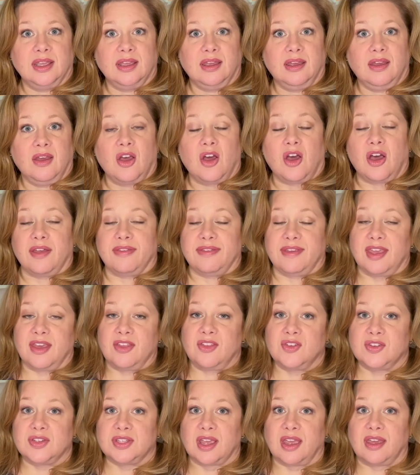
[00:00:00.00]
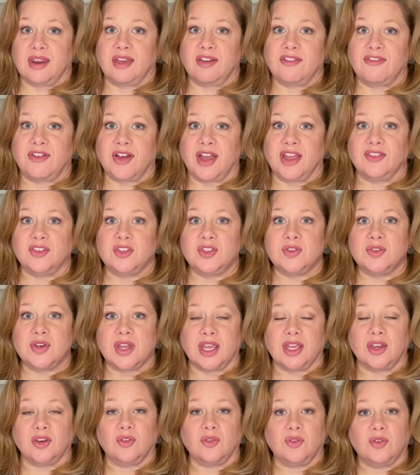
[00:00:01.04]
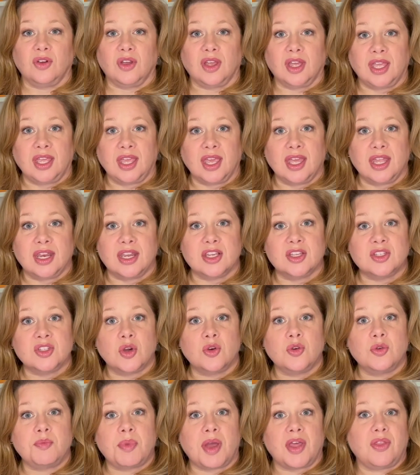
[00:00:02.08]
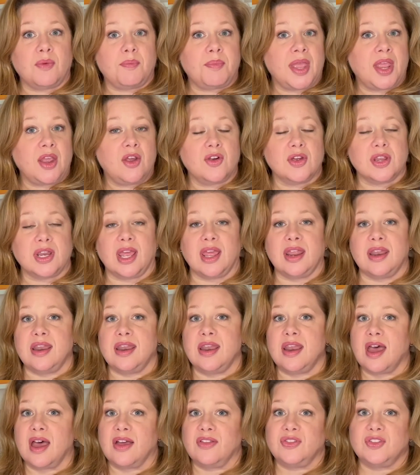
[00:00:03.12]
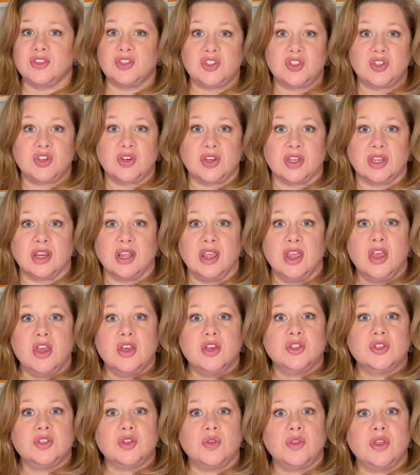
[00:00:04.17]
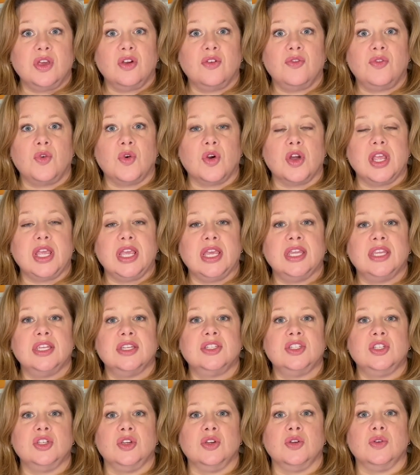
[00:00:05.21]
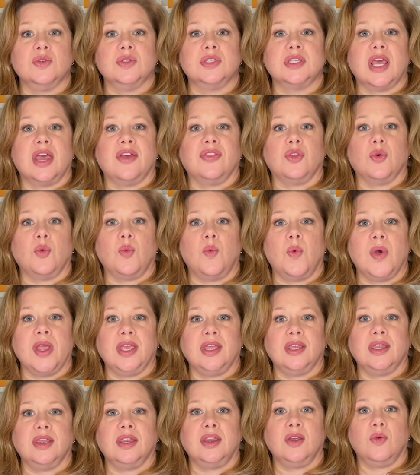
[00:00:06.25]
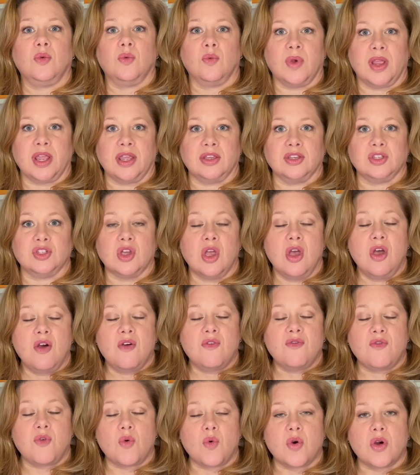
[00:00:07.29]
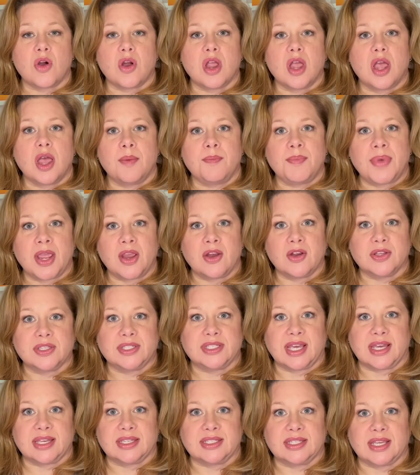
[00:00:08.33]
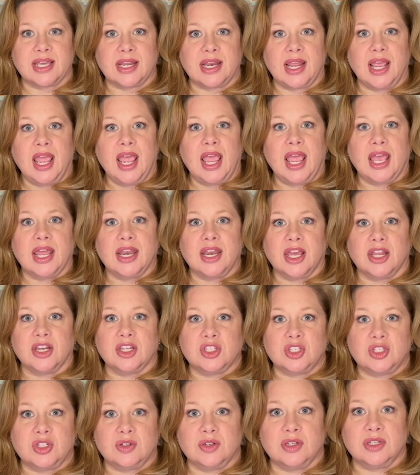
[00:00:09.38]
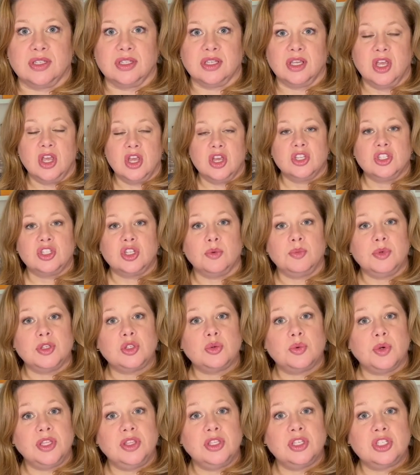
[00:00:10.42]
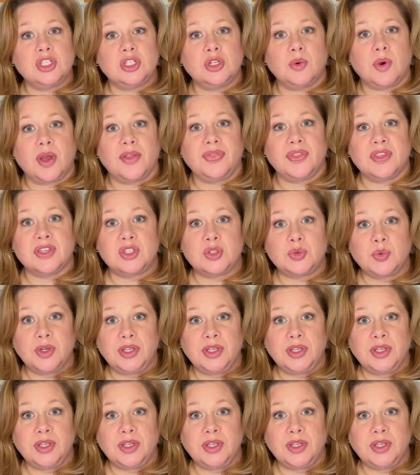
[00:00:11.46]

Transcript: On the other side, a 529, again, is owned by the parent and not the student. So therefore, it is used at the weighted range for a parent's asset and not a student. So between the two on this one,